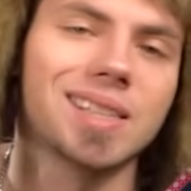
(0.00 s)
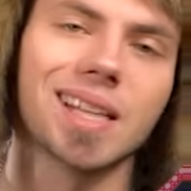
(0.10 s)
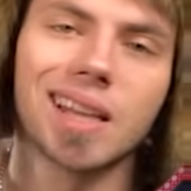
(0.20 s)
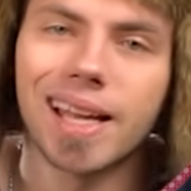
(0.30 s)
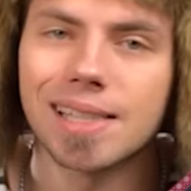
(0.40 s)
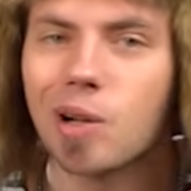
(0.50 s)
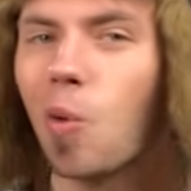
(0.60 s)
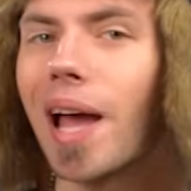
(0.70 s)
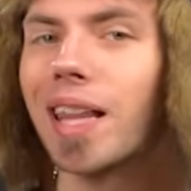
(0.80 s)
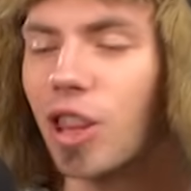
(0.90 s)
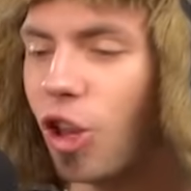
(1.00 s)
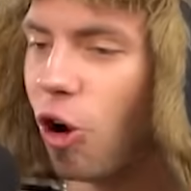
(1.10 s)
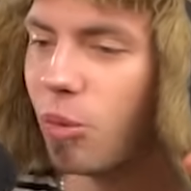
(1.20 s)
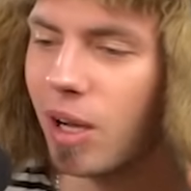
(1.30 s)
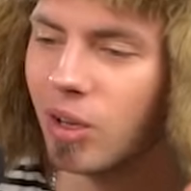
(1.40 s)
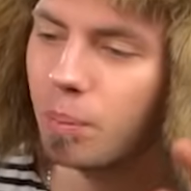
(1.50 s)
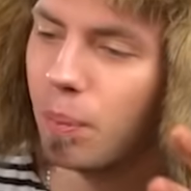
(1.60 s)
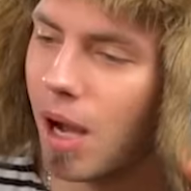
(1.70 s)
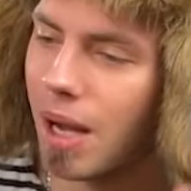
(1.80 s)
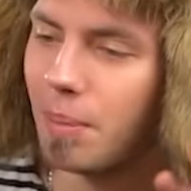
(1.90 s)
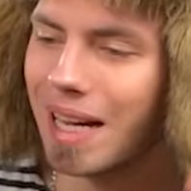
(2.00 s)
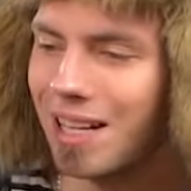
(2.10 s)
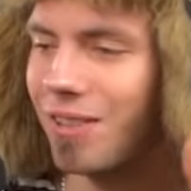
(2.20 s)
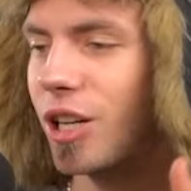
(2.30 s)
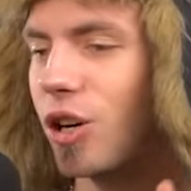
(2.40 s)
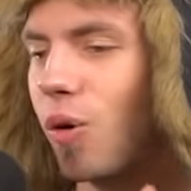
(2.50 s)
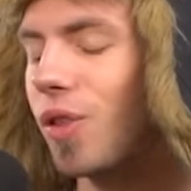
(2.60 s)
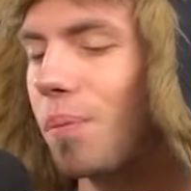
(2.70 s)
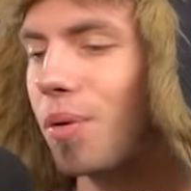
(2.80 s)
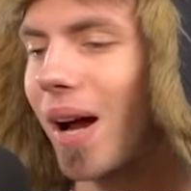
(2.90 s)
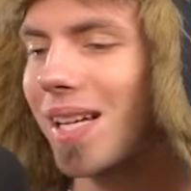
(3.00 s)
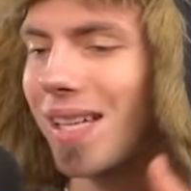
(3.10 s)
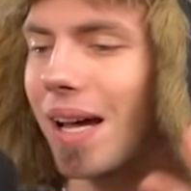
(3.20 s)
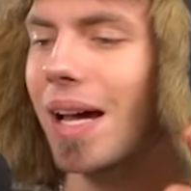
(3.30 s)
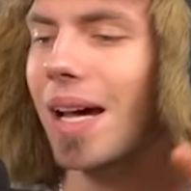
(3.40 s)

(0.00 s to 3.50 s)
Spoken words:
and that's quite normal behavior of the price.